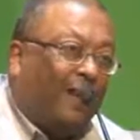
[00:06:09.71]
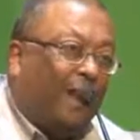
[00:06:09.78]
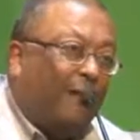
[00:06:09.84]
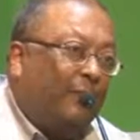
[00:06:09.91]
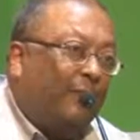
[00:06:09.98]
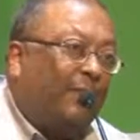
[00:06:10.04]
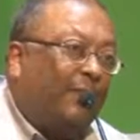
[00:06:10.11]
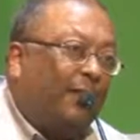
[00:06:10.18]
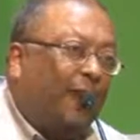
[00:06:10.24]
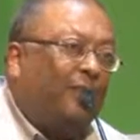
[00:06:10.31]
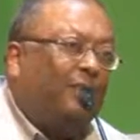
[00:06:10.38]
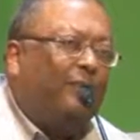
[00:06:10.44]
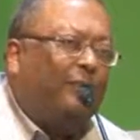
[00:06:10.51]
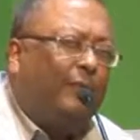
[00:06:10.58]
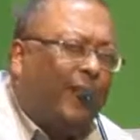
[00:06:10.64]
can be
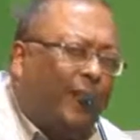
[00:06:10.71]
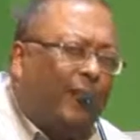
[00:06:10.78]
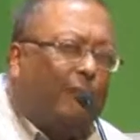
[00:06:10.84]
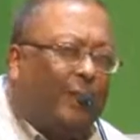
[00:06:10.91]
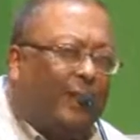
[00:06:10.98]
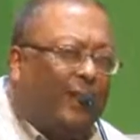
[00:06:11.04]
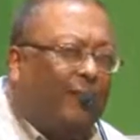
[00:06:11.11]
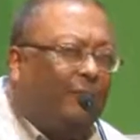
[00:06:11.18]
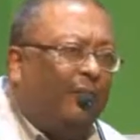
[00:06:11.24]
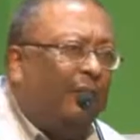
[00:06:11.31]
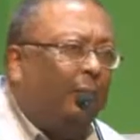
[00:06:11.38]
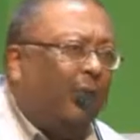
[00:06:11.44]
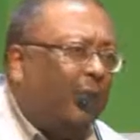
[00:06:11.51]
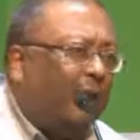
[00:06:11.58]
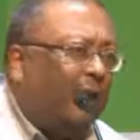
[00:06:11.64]
charged very quickly
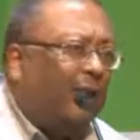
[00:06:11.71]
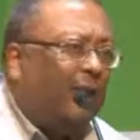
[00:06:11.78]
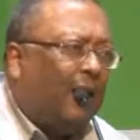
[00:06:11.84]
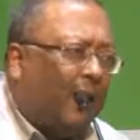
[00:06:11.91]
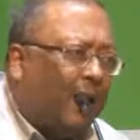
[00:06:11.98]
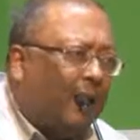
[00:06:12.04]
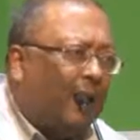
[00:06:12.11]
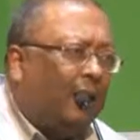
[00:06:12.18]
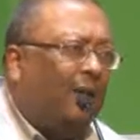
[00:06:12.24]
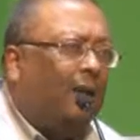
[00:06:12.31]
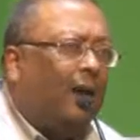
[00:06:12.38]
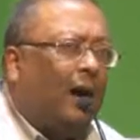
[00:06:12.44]
within maybe an hour,